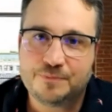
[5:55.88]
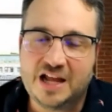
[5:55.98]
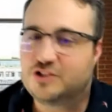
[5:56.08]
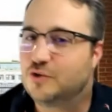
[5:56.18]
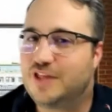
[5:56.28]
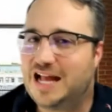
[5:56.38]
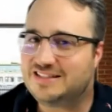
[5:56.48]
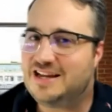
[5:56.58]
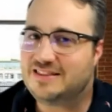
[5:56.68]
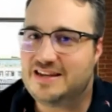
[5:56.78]
And so
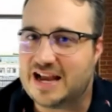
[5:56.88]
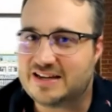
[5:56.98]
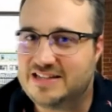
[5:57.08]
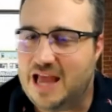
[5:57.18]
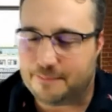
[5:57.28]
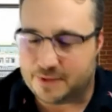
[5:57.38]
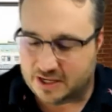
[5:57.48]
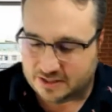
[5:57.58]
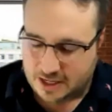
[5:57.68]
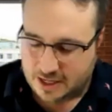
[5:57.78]
that's not the next step
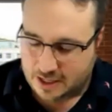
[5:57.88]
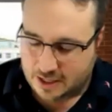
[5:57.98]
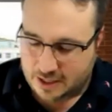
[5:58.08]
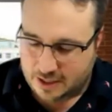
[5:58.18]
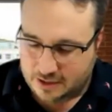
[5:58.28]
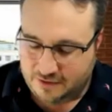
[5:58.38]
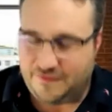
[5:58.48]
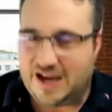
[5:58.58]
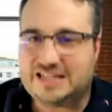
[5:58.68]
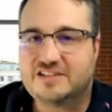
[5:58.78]
because the
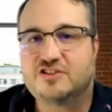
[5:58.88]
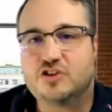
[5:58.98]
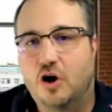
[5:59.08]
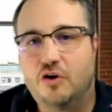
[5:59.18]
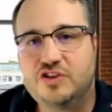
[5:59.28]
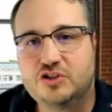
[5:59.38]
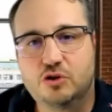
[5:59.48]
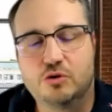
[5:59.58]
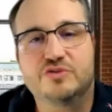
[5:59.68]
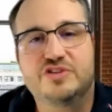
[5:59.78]
fact is, is all these
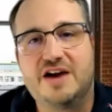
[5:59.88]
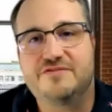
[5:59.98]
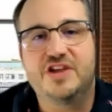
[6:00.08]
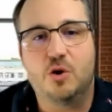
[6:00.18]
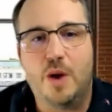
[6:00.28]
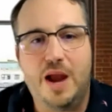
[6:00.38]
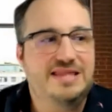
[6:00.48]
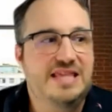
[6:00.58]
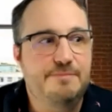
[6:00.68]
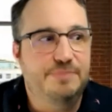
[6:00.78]
gurus have their way
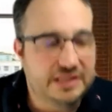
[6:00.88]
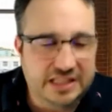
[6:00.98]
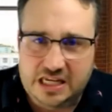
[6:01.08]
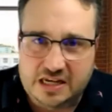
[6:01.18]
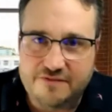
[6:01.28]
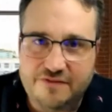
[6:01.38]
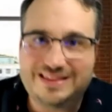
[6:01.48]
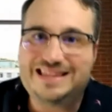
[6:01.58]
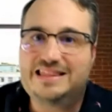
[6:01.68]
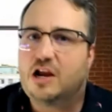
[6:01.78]
and they believe
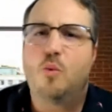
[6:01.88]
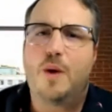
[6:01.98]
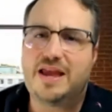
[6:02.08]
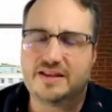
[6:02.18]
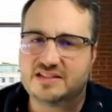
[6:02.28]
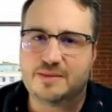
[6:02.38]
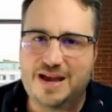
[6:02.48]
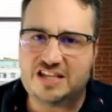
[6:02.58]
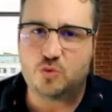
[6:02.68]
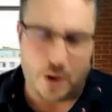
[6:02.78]
that their way is the
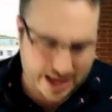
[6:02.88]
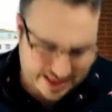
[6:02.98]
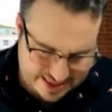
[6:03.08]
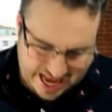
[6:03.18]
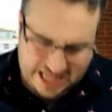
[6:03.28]
best way. And